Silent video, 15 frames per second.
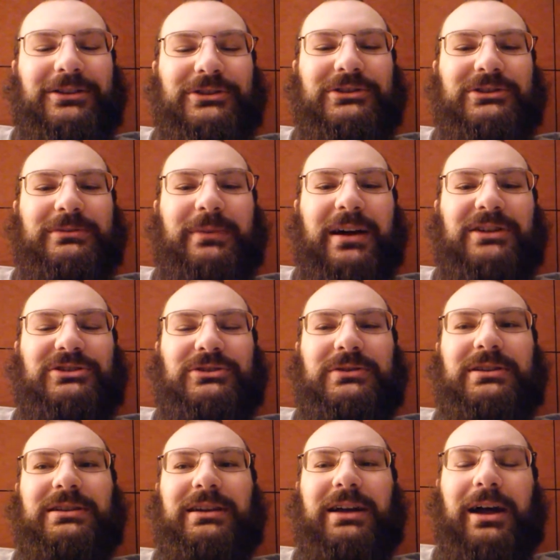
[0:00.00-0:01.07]
using my
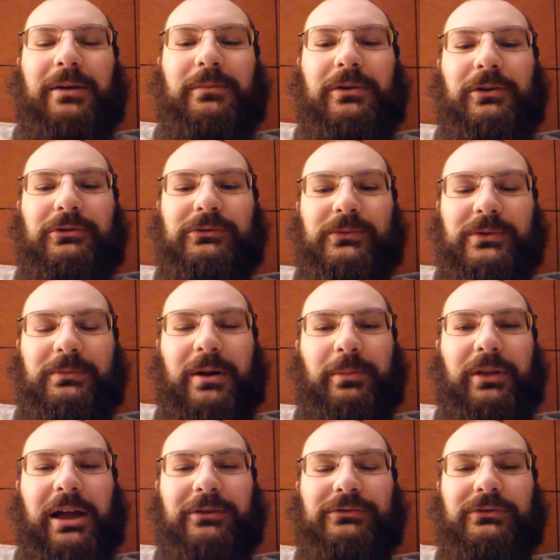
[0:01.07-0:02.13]
shooting combo with my
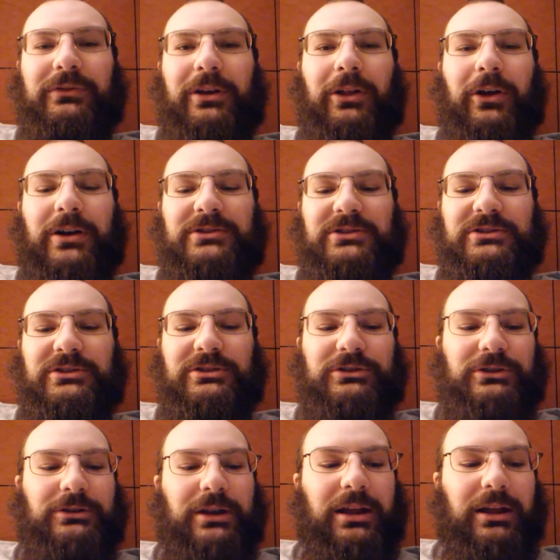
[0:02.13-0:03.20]
Black Root Archers
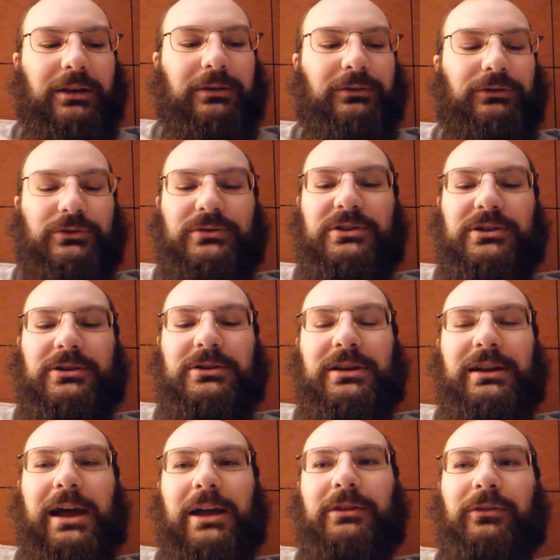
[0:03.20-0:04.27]
and, and Duinhir,
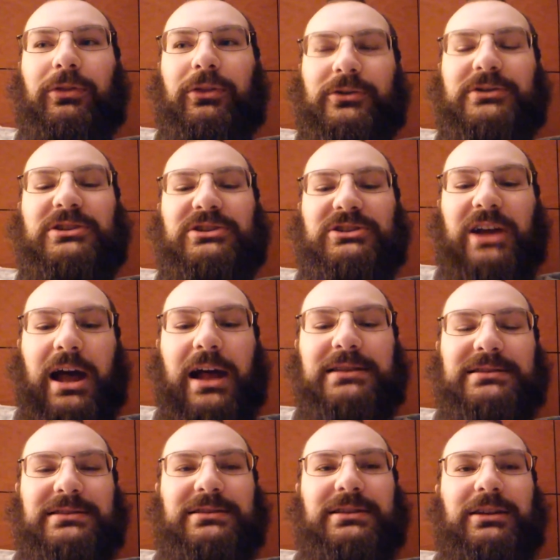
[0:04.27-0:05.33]
and out of 30
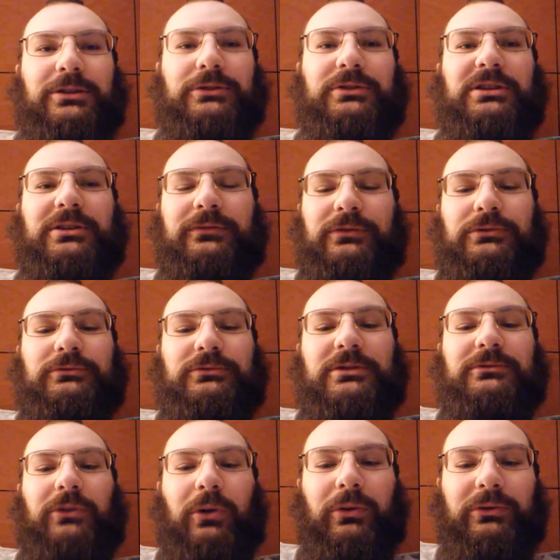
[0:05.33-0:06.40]
shots, including a few
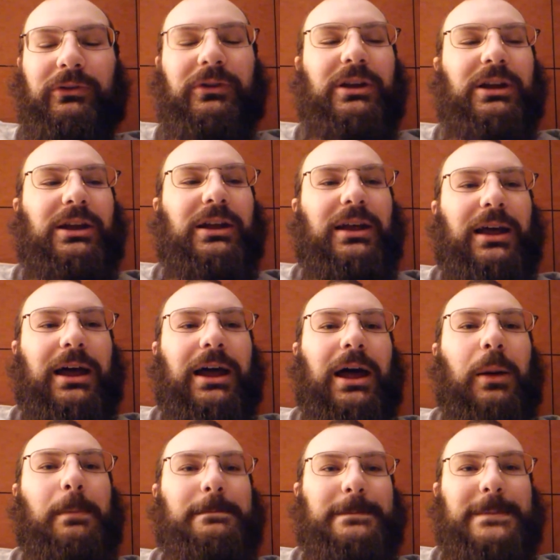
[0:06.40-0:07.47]
rerolls,
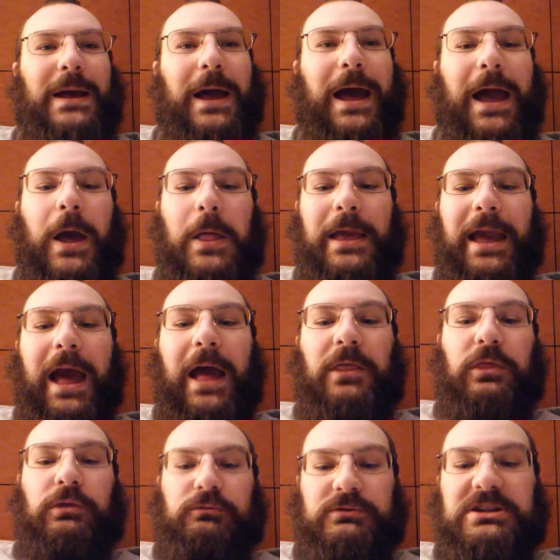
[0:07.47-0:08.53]
um, I only
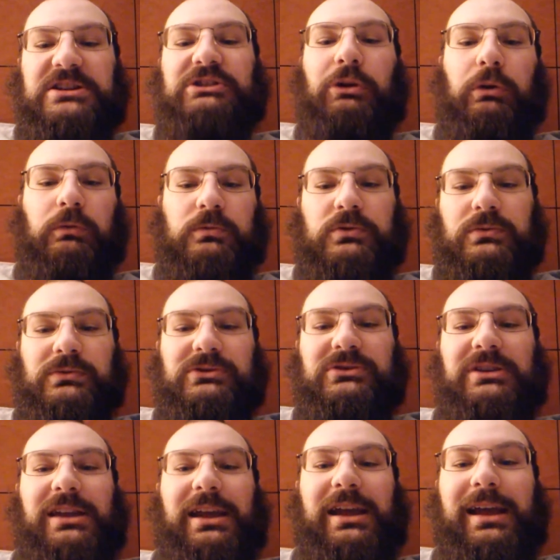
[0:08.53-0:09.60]
got three total
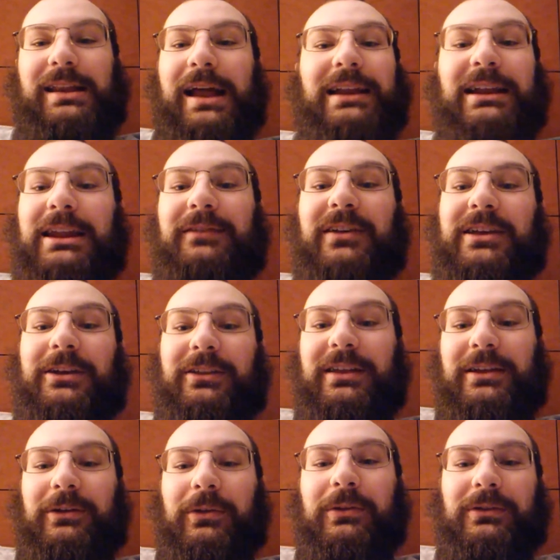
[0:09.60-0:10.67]
wounds. And I didn't even kill the
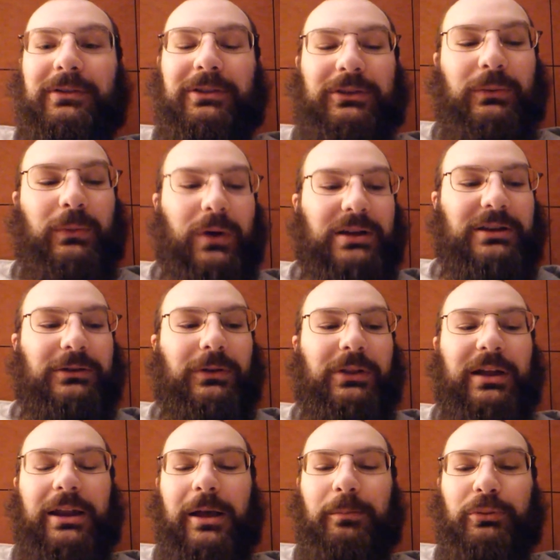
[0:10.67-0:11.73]
eagle. The one eagle
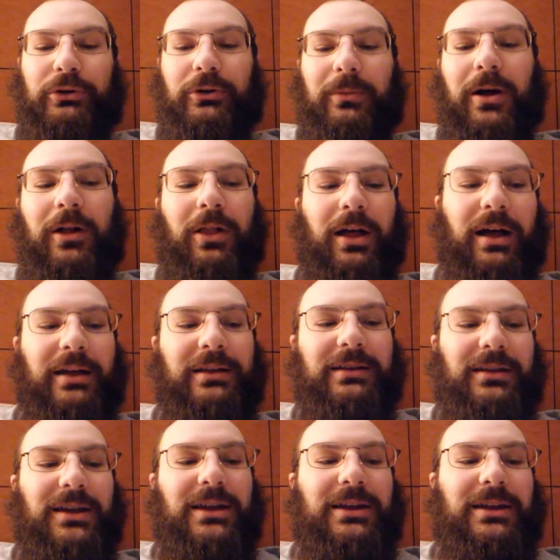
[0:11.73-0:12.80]
that I put them all
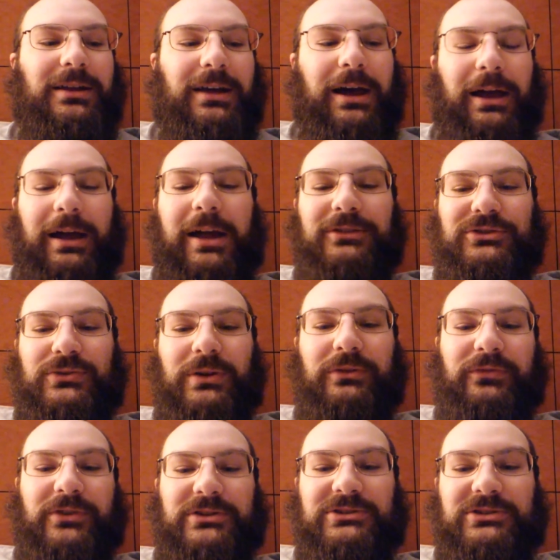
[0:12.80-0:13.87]
on, I got two on
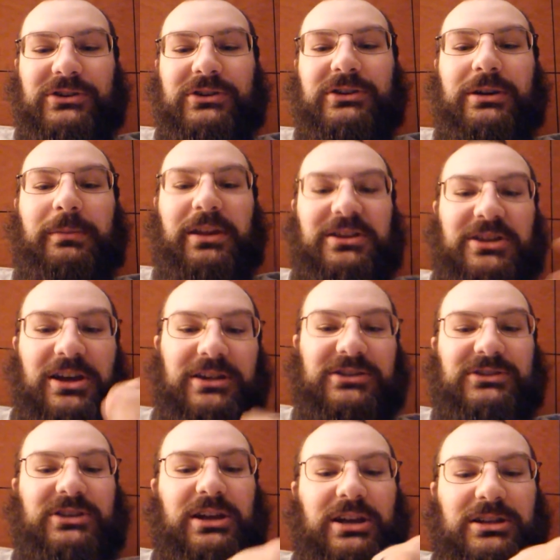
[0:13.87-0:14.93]
the first turn, and I'm like,
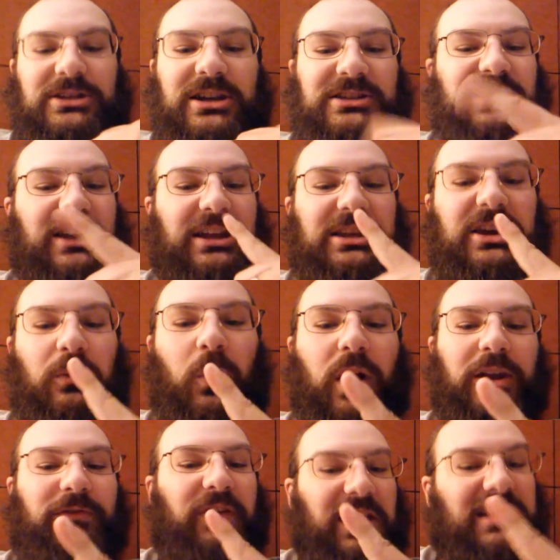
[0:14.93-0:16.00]
yes, yes, I can get
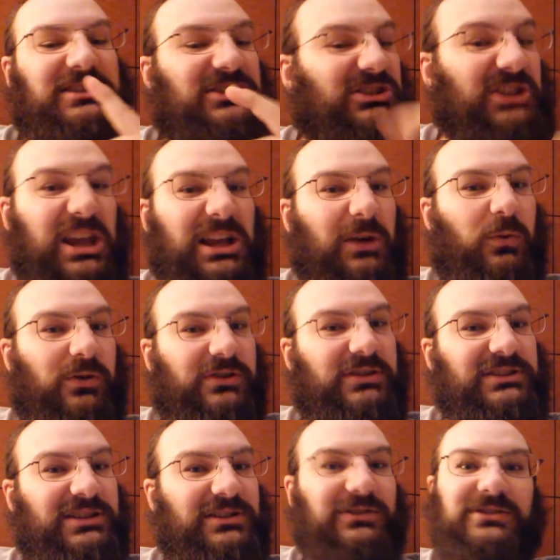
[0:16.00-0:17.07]
one. If I can just take out one of
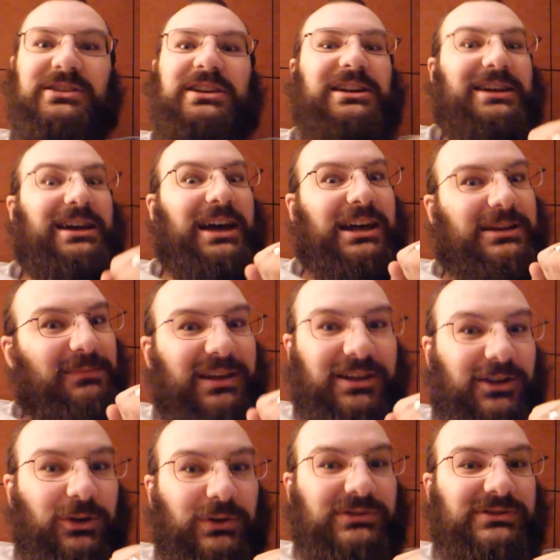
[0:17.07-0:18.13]
these eagles, I can make
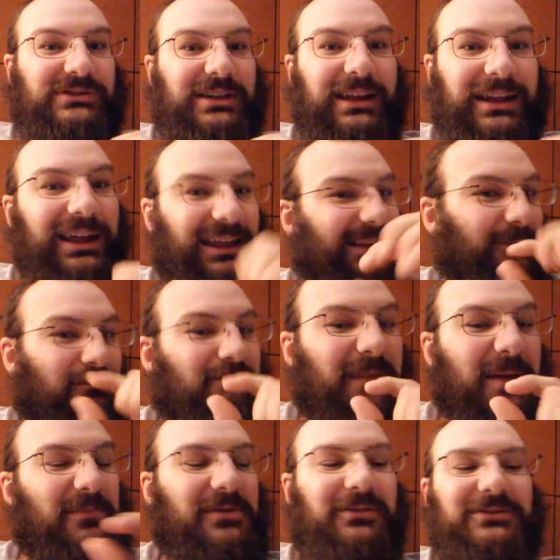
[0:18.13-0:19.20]
it close. I, I
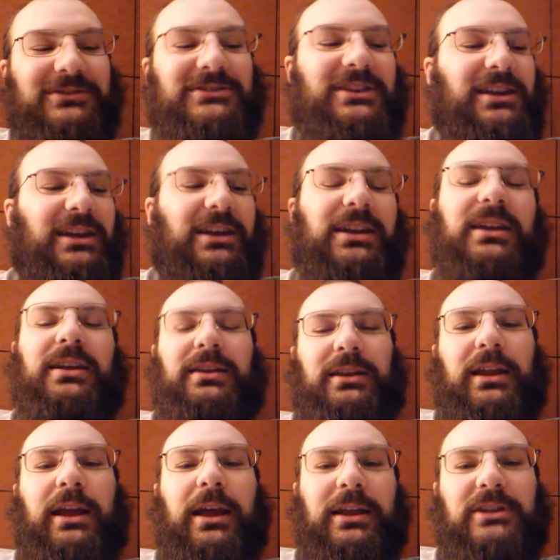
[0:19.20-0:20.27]
might be able to do this.
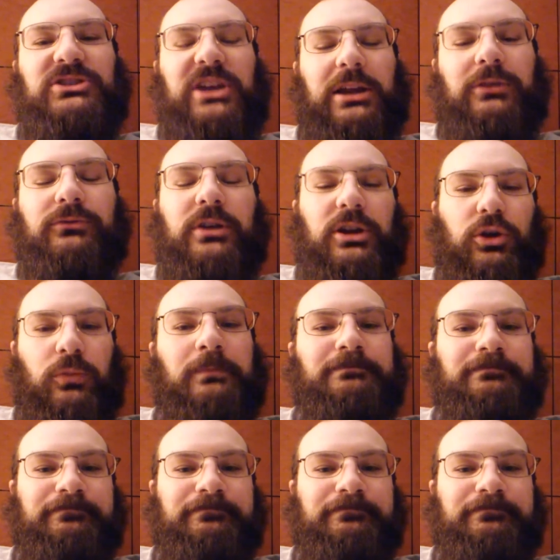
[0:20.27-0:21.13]
Yeah, he channeled Renew